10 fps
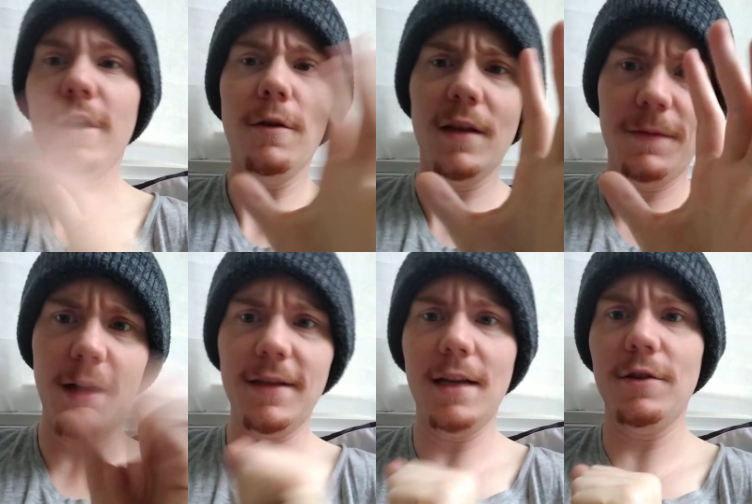here are these
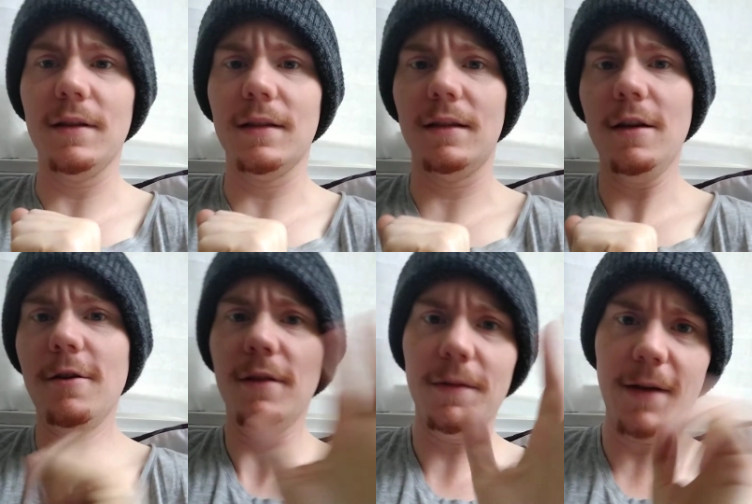5 stages and
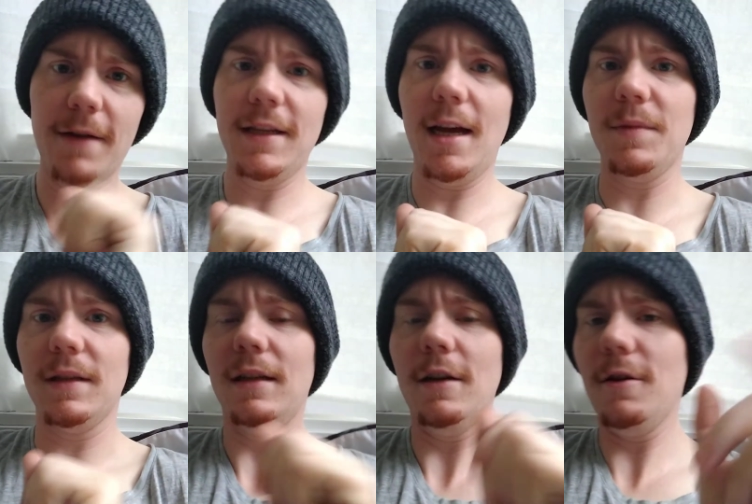here are these 5 steps
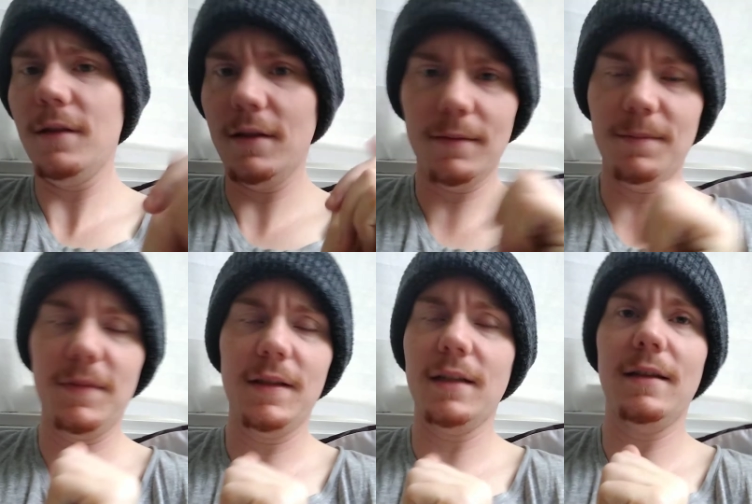and here are these
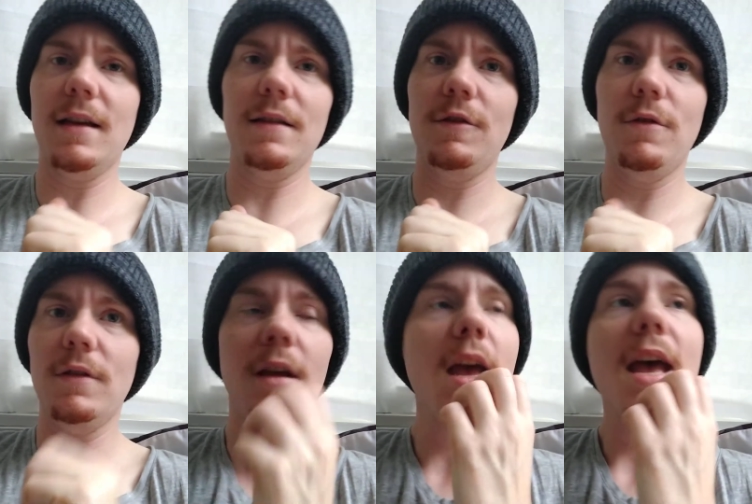6 things you can do,